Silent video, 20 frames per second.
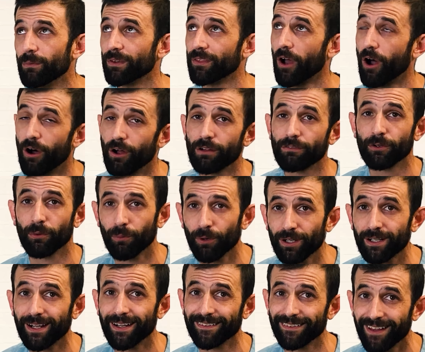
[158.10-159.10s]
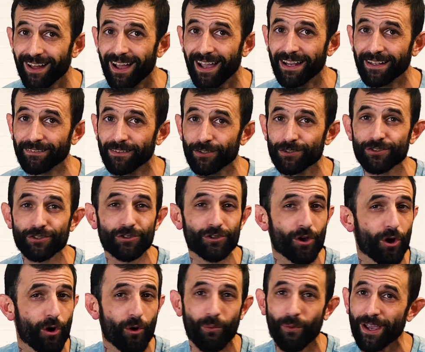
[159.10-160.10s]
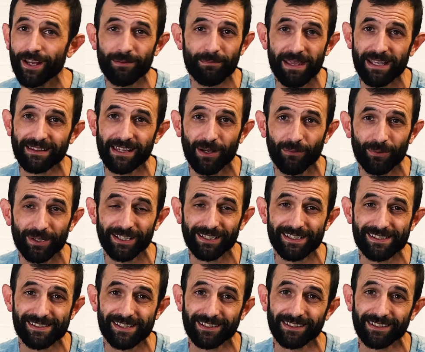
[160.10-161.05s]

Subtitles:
all of your work online, there's no way to make that realistically